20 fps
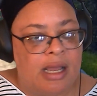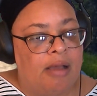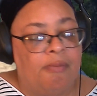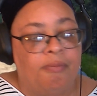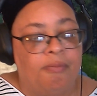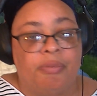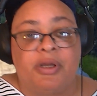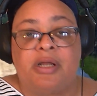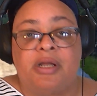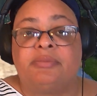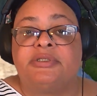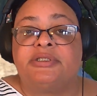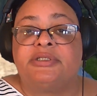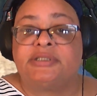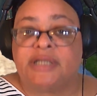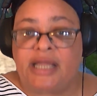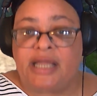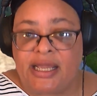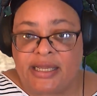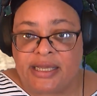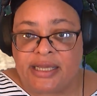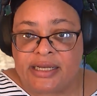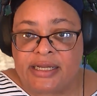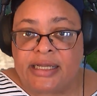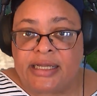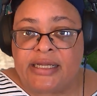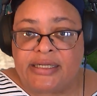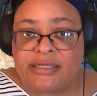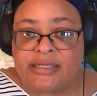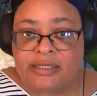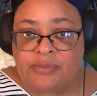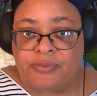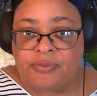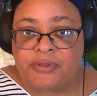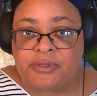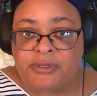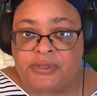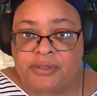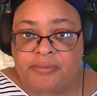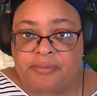but I'm saying it ended with
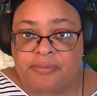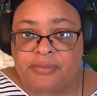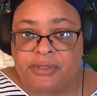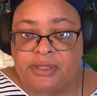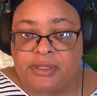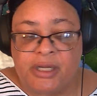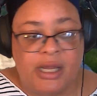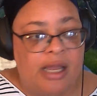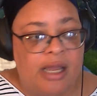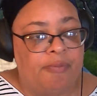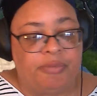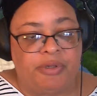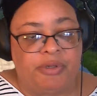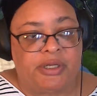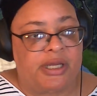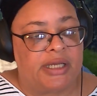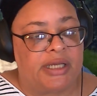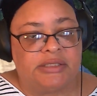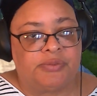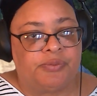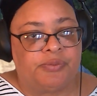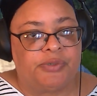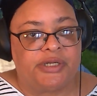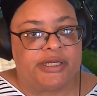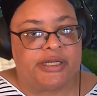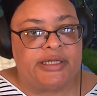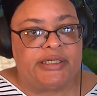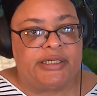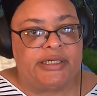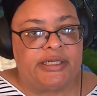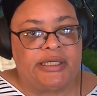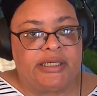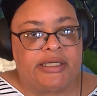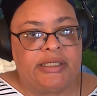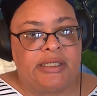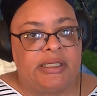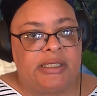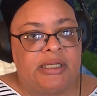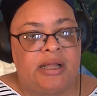him, because what he did